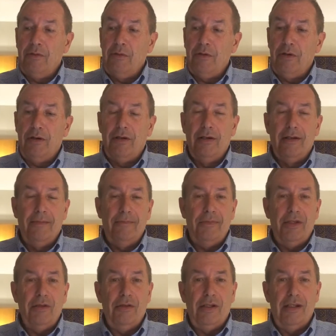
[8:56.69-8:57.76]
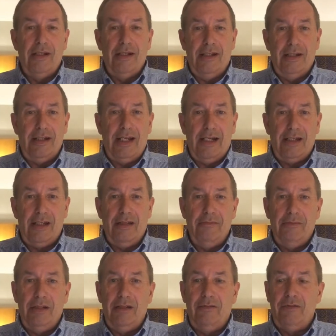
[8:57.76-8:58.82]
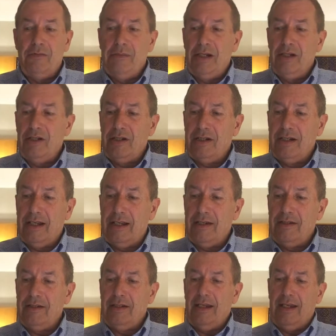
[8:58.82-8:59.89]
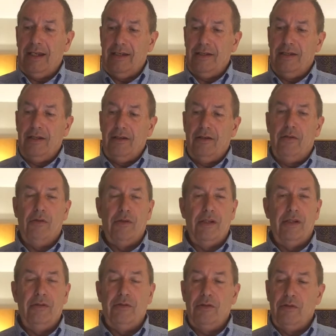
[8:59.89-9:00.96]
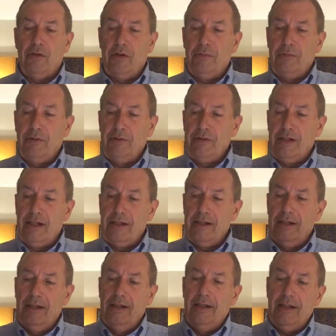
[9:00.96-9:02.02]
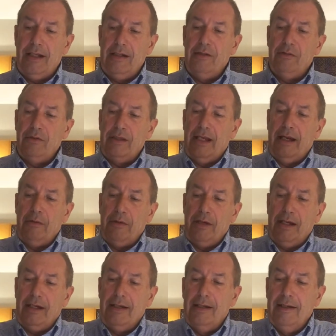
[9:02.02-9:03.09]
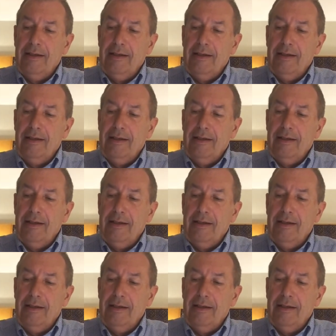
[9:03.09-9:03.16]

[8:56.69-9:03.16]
or you can text them the information as they're going through the order process and do it that way.